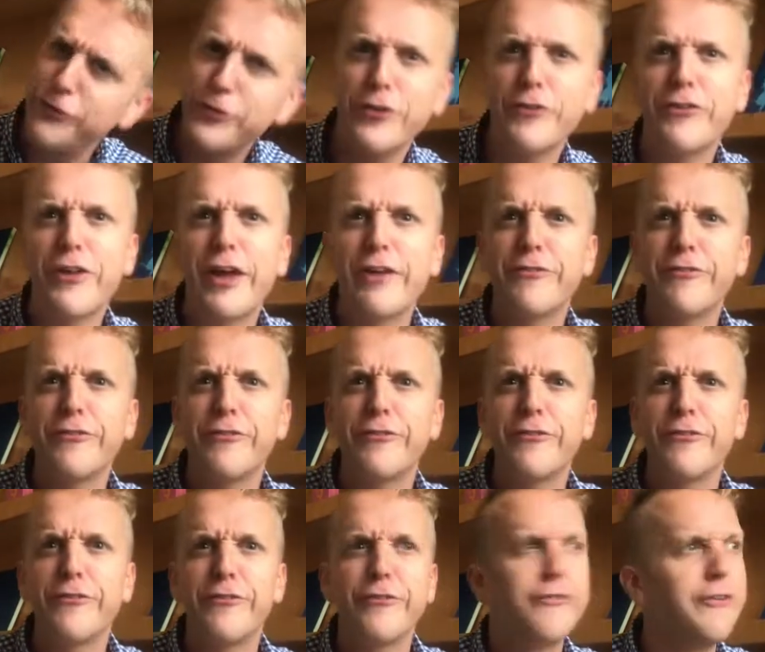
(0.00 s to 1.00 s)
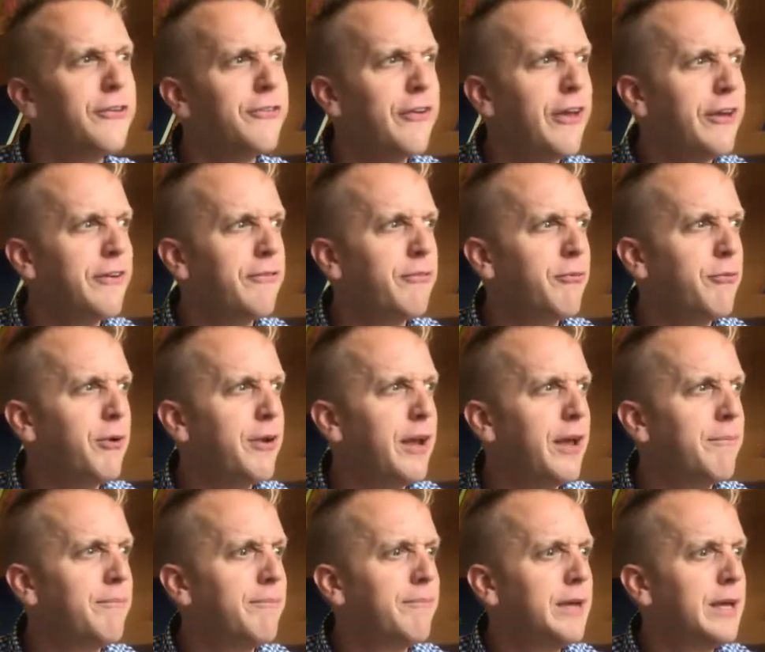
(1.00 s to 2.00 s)
Is that what
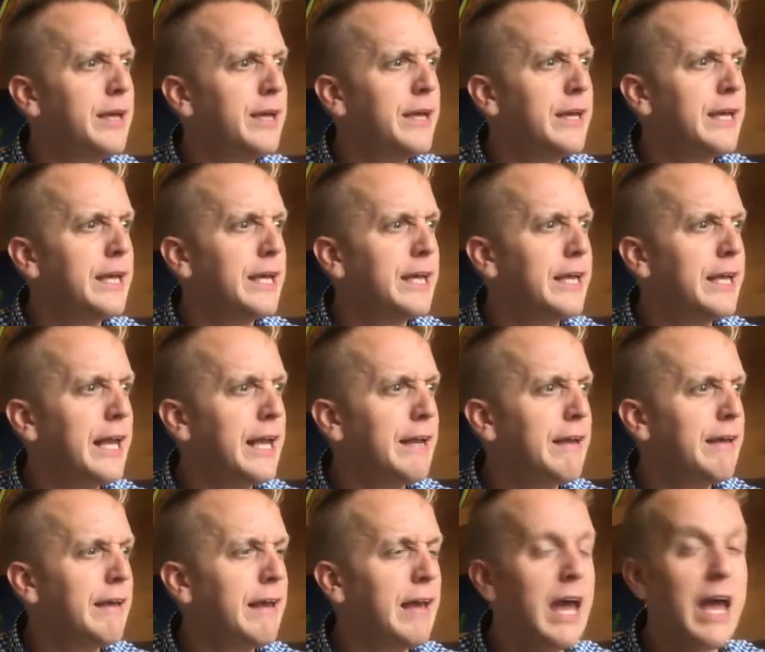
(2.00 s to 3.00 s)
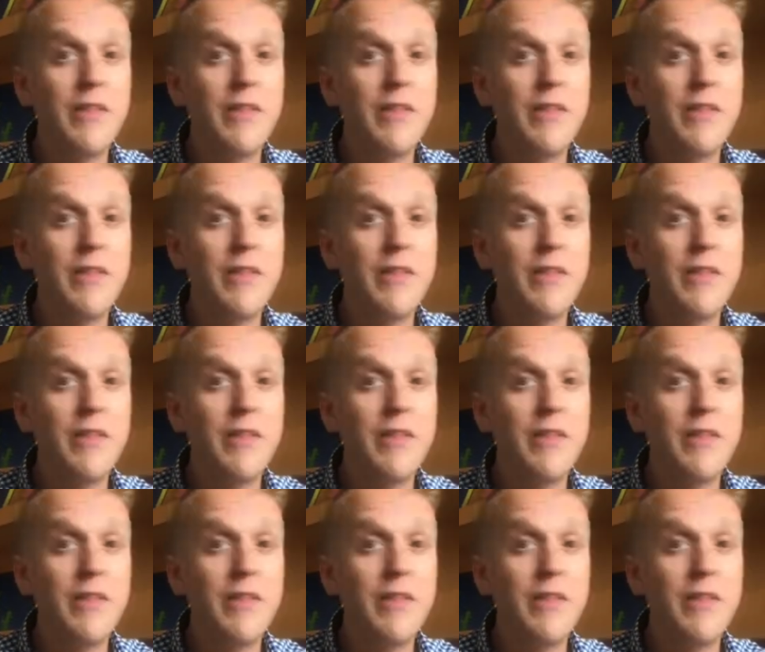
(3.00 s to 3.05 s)
I'm getting?